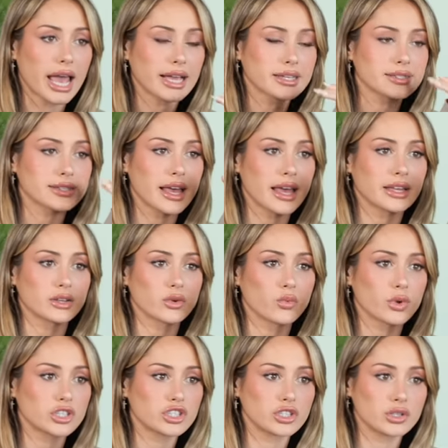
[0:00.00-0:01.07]
ex and
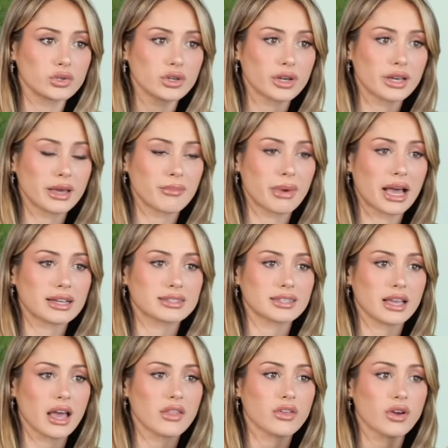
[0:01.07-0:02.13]
wishing you could get back
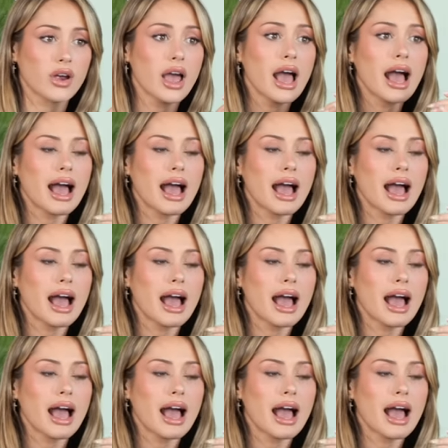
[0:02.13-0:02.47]
together,